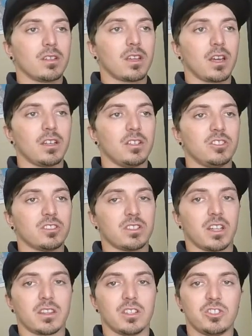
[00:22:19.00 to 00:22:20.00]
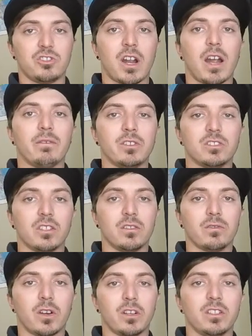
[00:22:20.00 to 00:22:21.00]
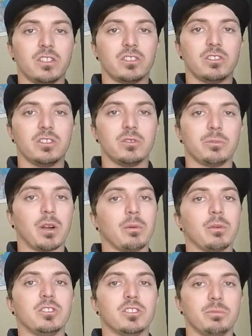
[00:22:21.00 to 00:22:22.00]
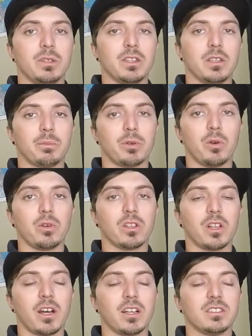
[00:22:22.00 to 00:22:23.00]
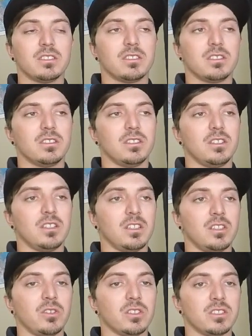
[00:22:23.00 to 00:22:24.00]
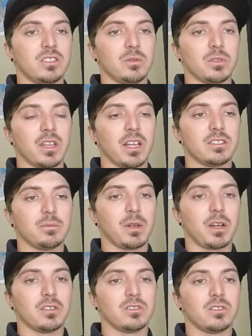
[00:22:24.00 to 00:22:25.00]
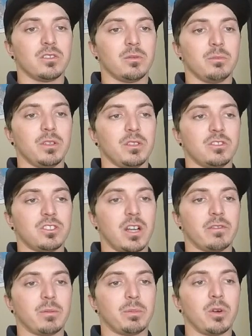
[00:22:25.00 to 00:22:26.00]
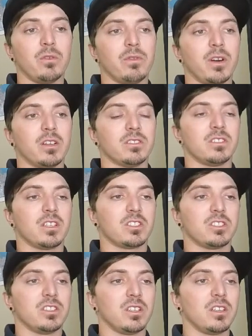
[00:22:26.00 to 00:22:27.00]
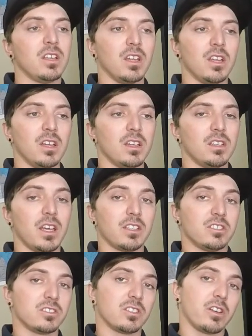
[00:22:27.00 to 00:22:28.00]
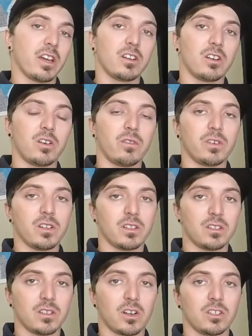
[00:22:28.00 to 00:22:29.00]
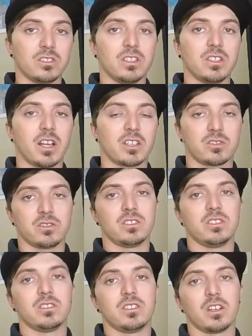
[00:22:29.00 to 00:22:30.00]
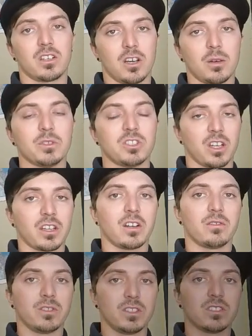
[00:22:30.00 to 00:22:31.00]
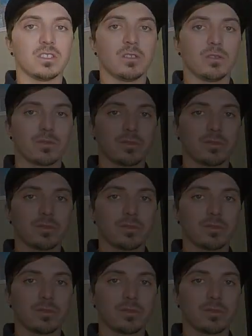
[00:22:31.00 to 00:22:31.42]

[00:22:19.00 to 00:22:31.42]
of just like the drivers of our industry would probably just be in the pro class, and you can see what that's about. So there would be a driver profile section. Yeah, just go head on over to rcnationalseries.com and check it out for yourself.